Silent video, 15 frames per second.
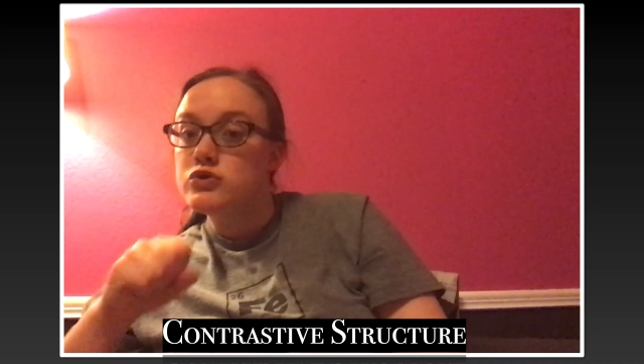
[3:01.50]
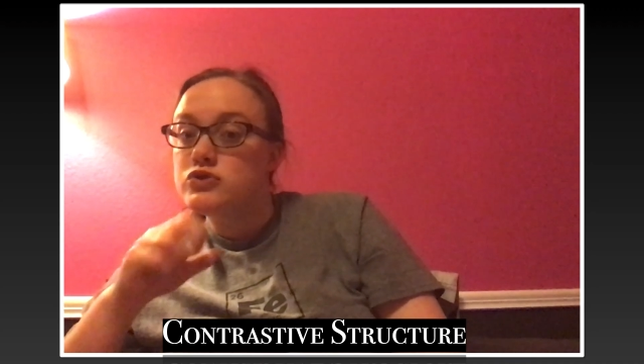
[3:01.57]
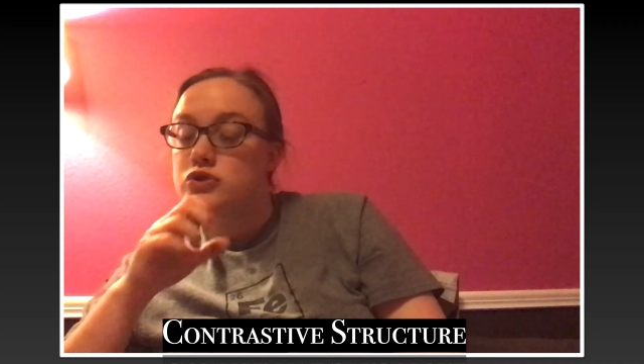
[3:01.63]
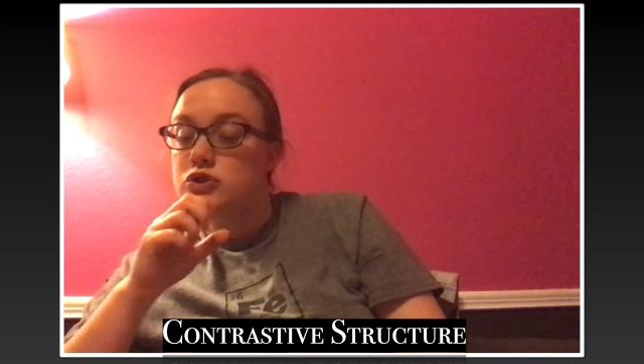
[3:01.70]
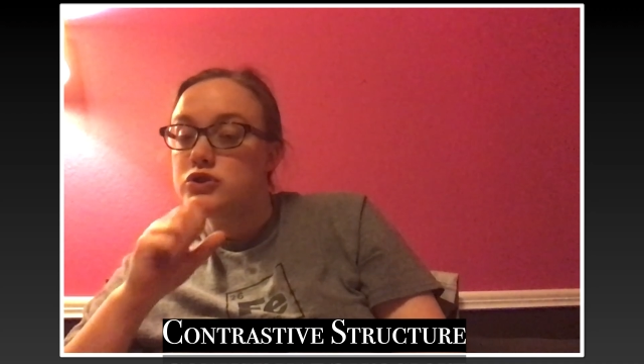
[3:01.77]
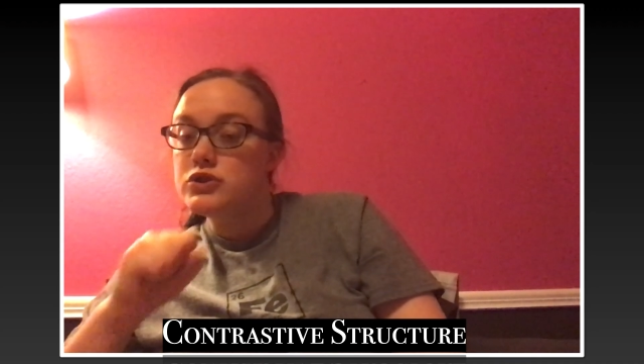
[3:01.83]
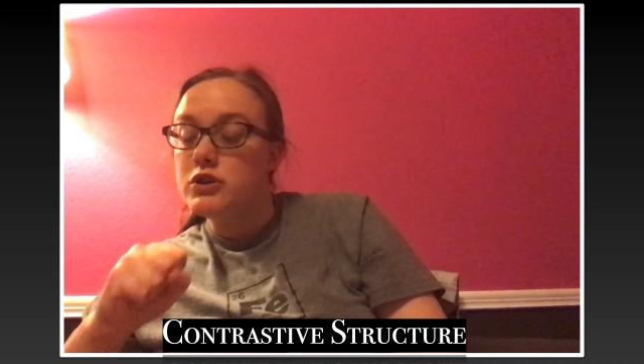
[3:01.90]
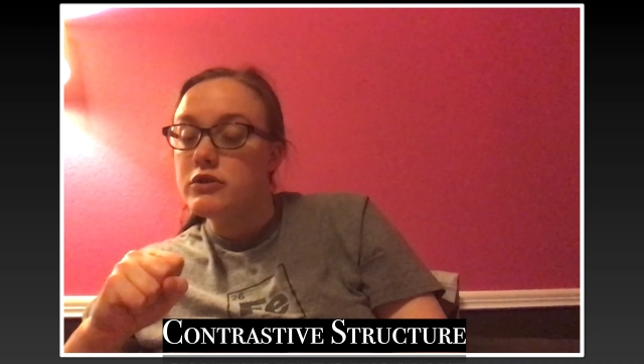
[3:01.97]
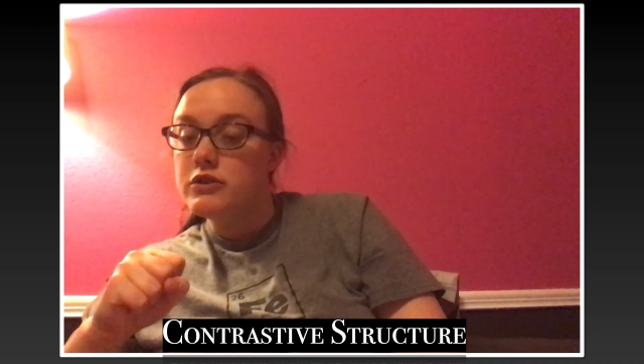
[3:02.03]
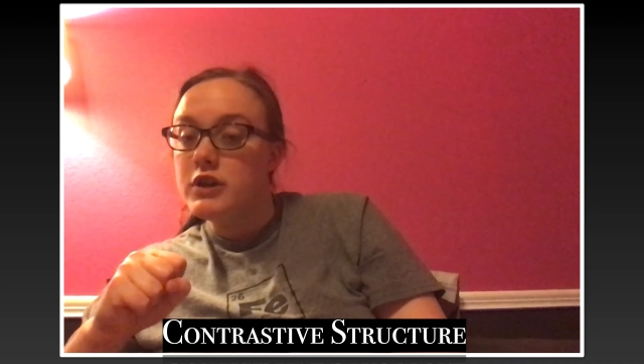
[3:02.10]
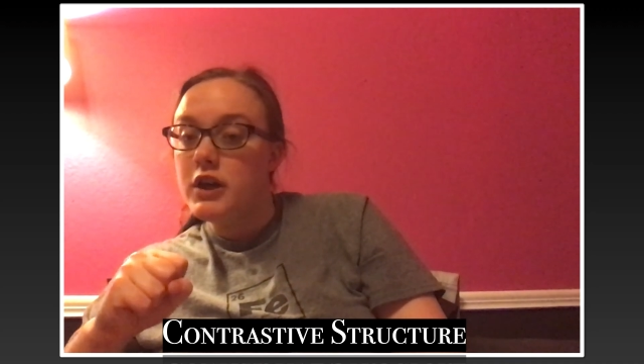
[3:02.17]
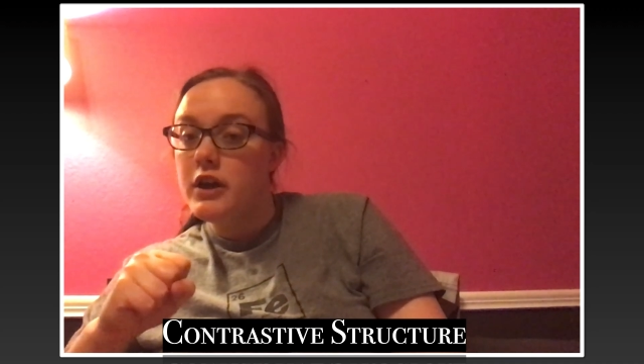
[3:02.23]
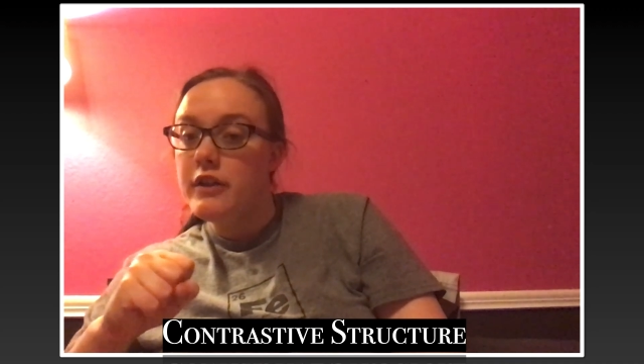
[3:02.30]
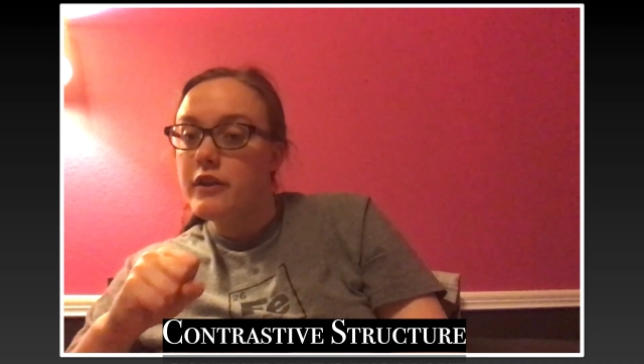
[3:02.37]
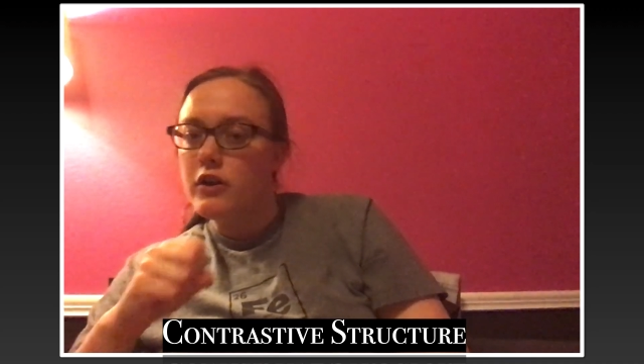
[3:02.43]
to show the
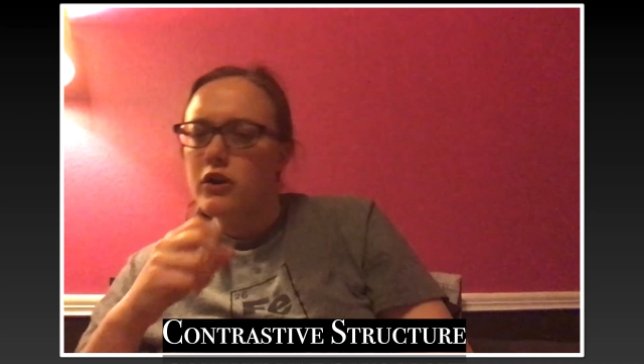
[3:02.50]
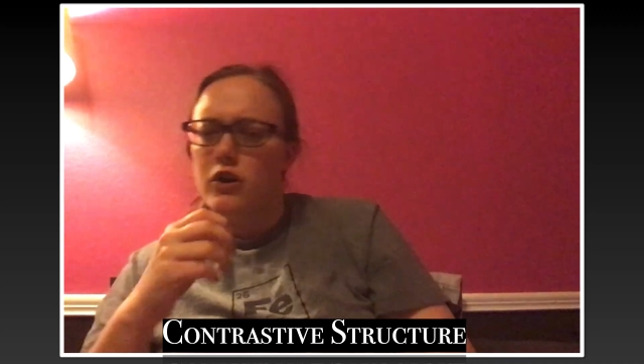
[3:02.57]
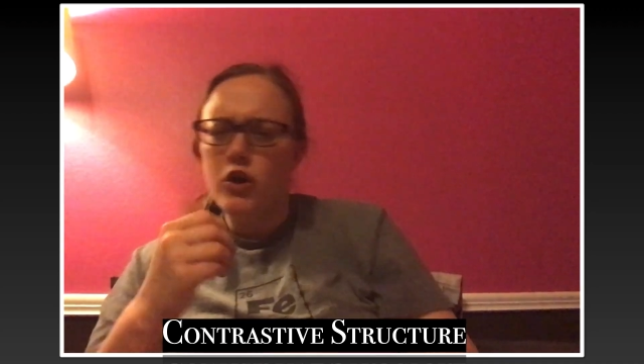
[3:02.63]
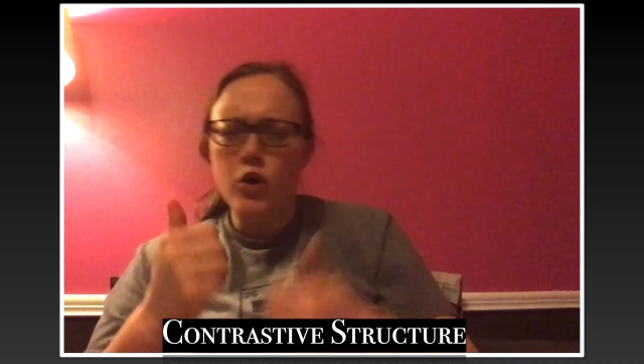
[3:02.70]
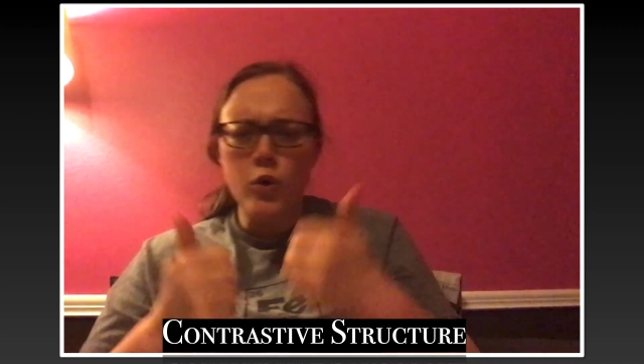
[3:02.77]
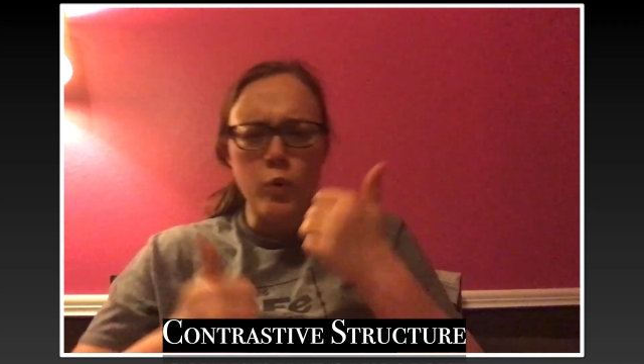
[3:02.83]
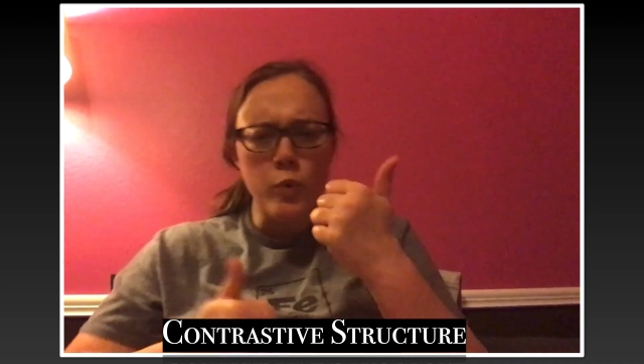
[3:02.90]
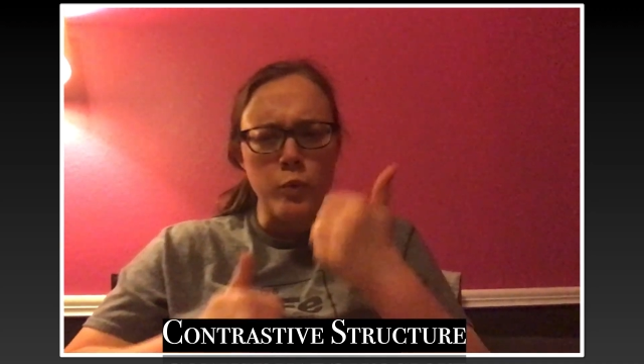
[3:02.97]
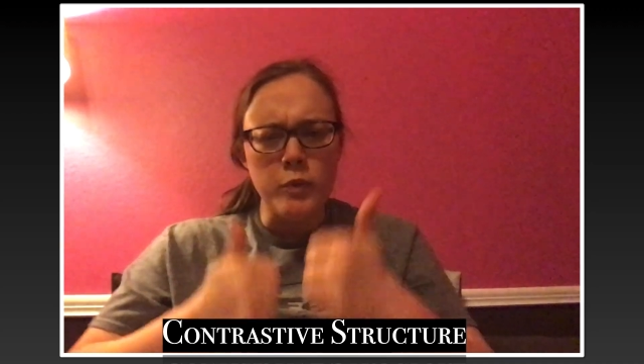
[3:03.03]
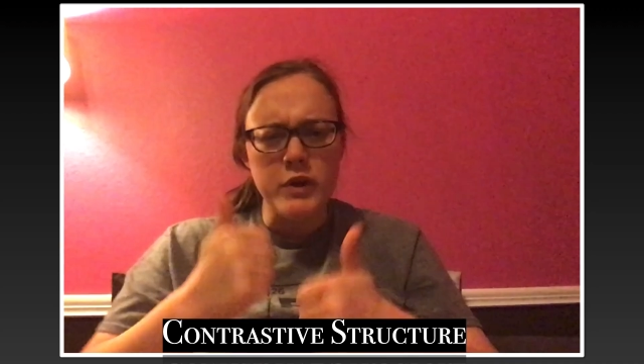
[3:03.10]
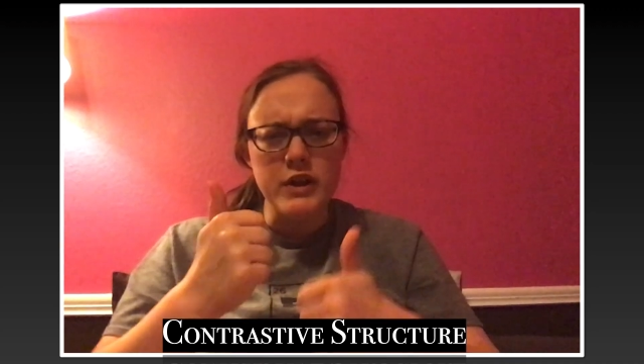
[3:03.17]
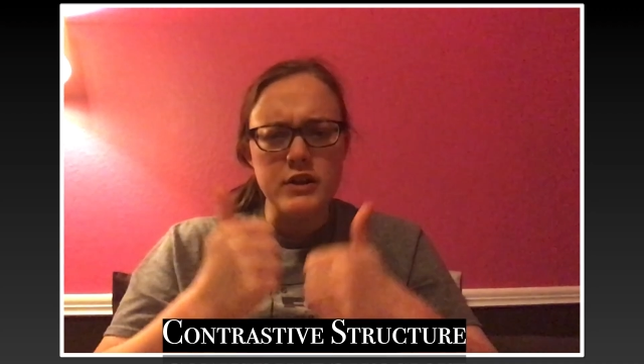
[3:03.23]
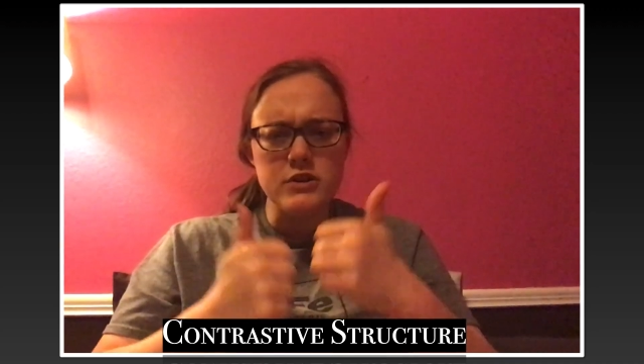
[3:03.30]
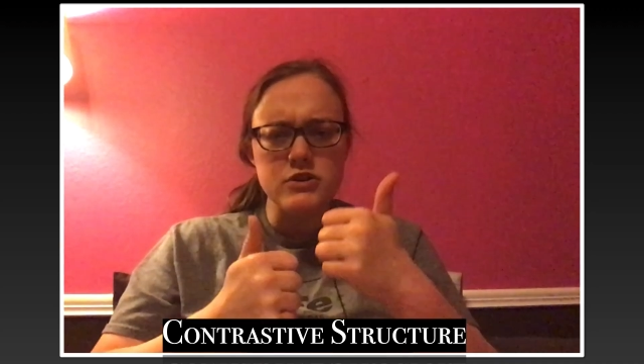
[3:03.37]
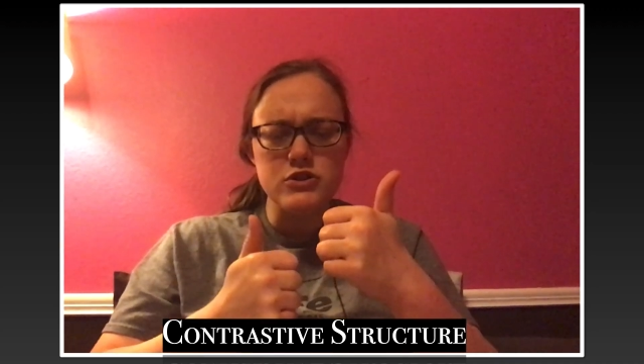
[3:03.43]
other,
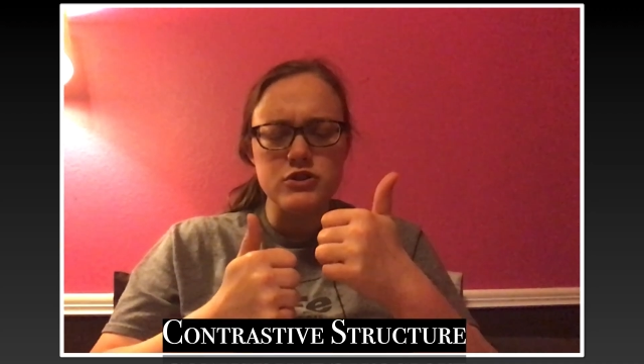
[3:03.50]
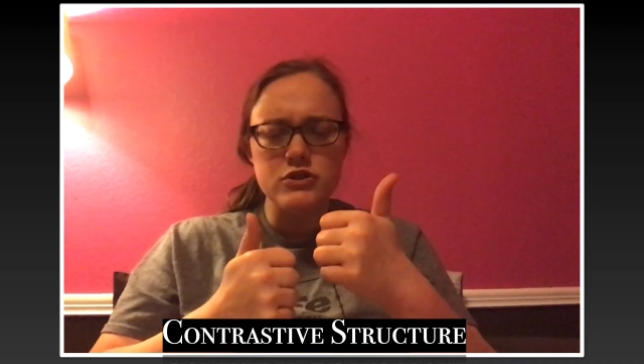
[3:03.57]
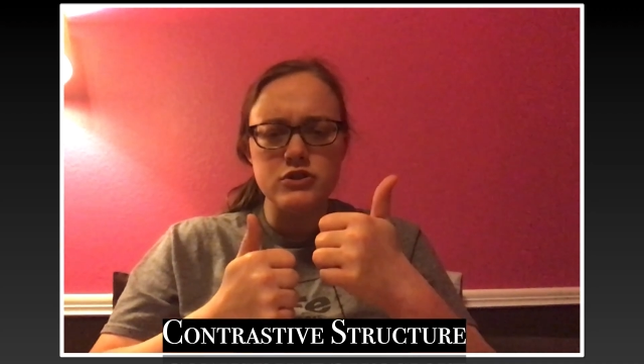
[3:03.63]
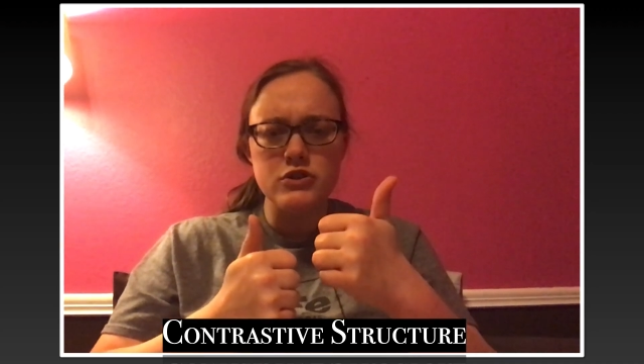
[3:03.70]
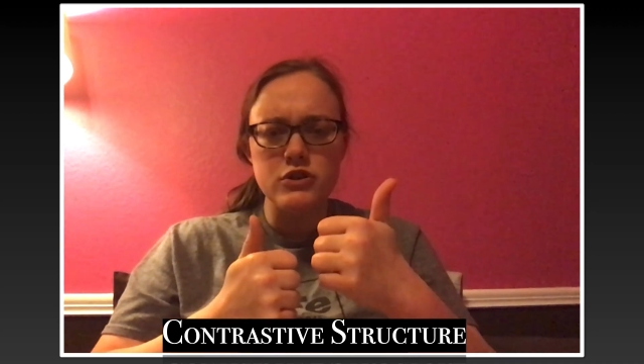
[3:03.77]
which